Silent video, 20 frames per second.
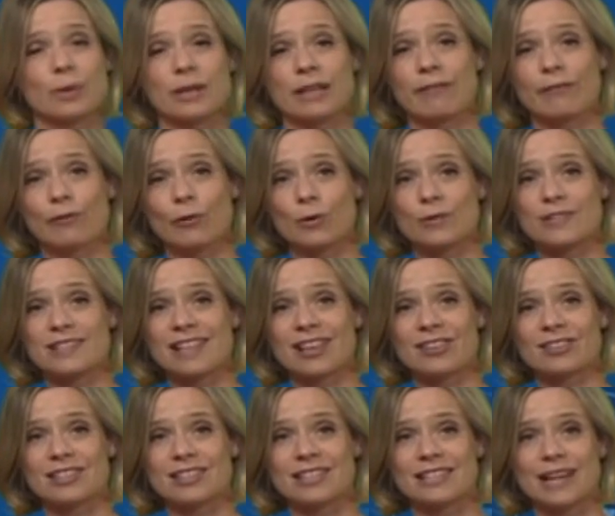24
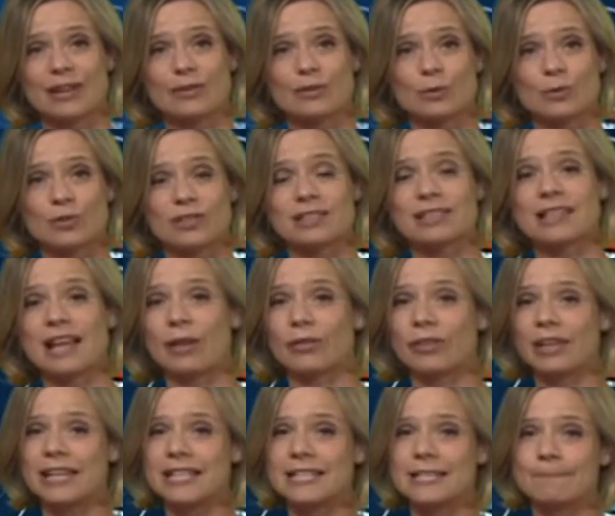Celsius down towards the
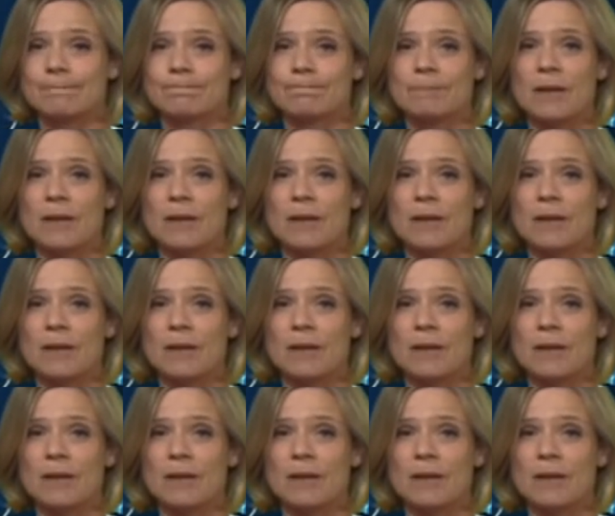southeast.